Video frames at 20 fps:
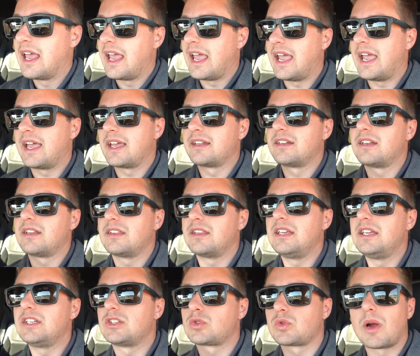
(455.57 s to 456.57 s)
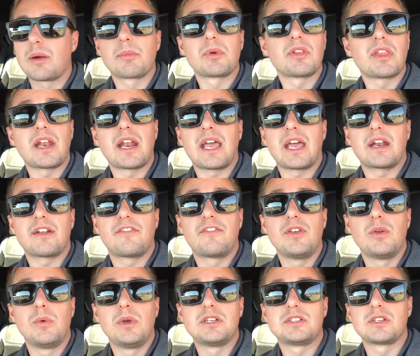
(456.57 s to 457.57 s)
And the Tremor that I had a
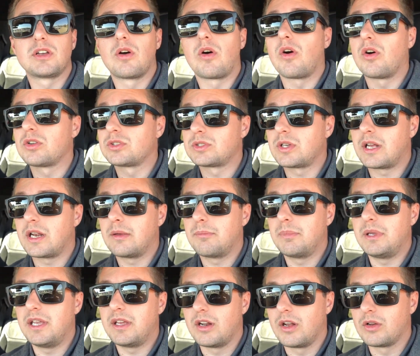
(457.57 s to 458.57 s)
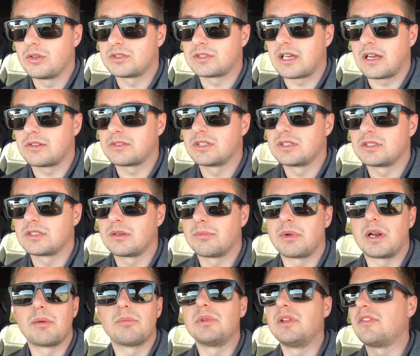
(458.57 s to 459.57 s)
few weeks ago also had a B&O sound system, but
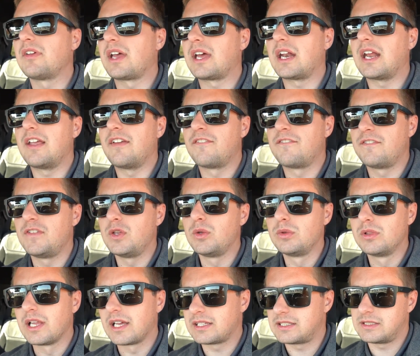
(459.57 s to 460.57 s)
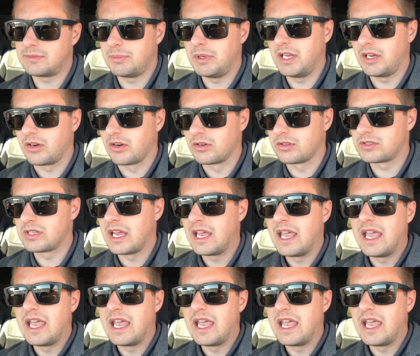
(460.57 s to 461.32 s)
I believe it had a few less speakers,